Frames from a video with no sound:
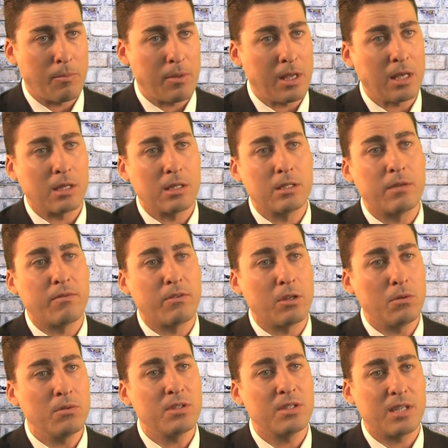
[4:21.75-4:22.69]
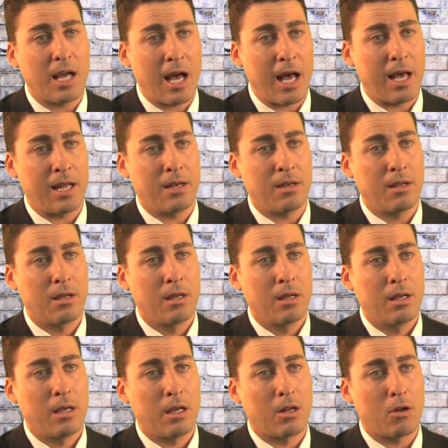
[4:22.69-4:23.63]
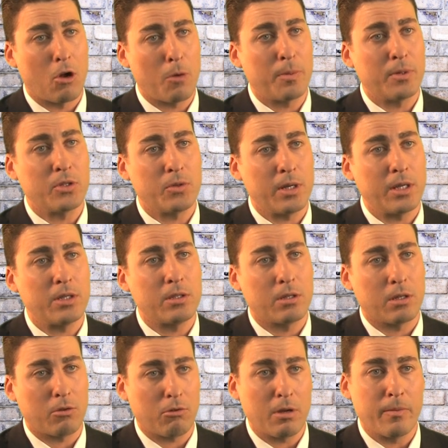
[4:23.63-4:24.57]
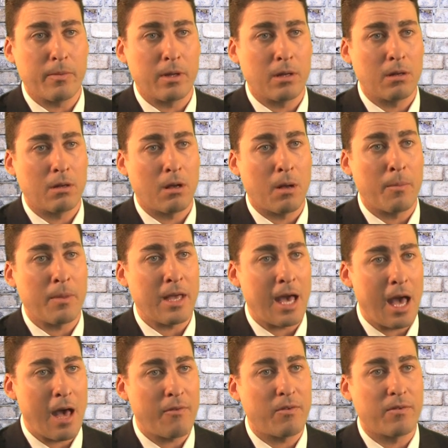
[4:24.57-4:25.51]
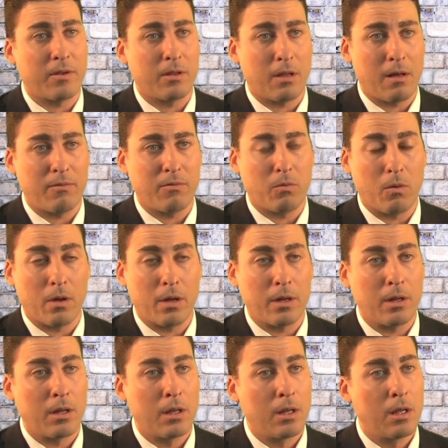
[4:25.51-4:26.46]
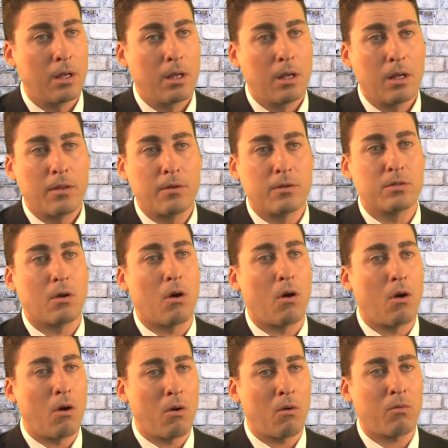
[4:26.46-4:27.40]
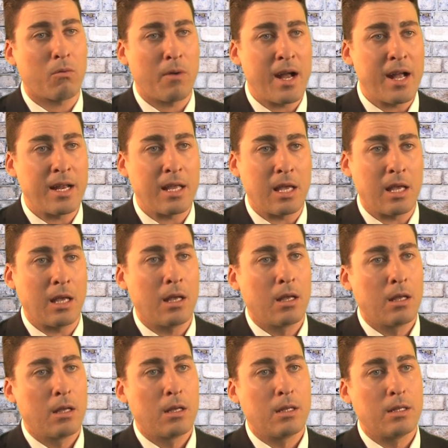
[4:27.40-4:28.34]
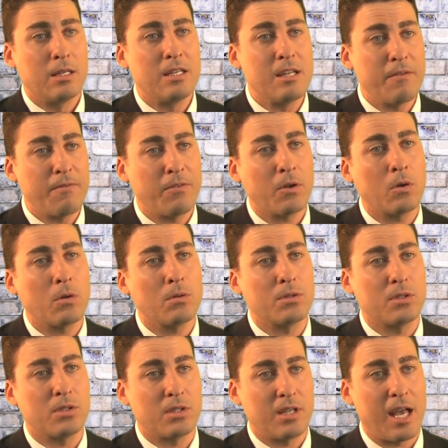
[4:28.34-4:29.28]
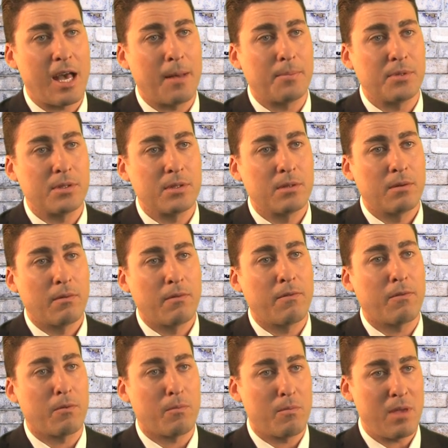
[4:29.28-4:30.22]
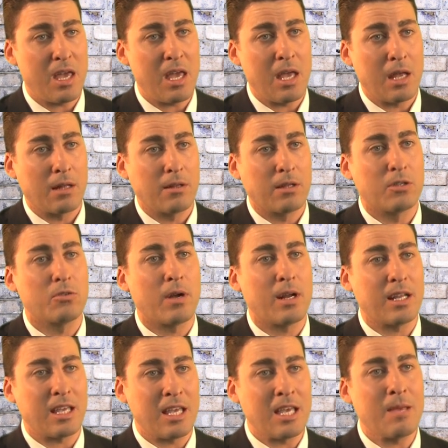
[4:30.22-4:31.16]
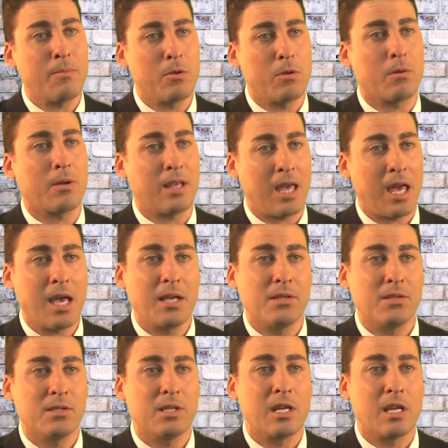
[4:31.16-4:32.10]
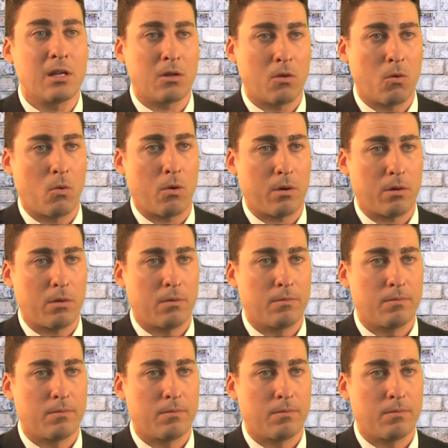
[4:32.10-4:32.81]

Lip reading: Because if you signed an arbitration agreement on behalf of a loved one, there's already difficult steps for me to try to keep your case in court.